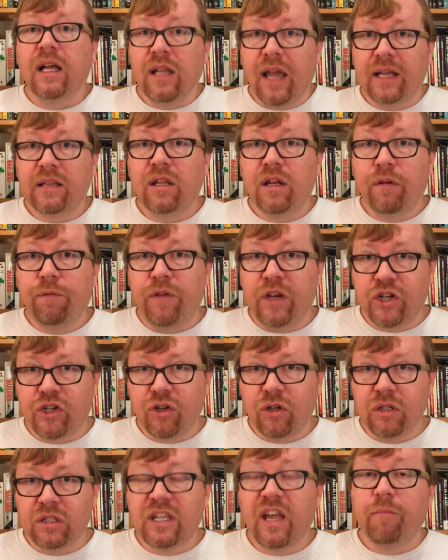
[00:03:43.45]
elected
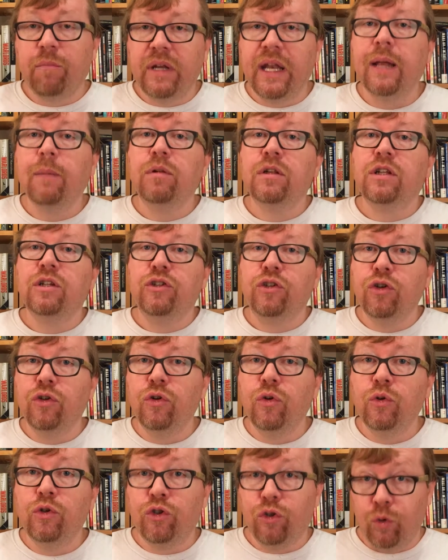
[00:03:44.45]
officials have been able to
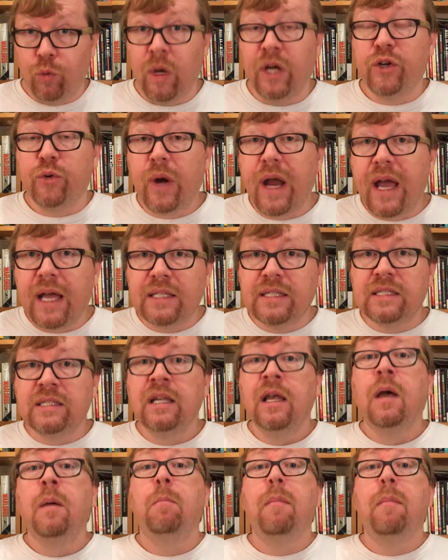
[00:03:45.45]
do to address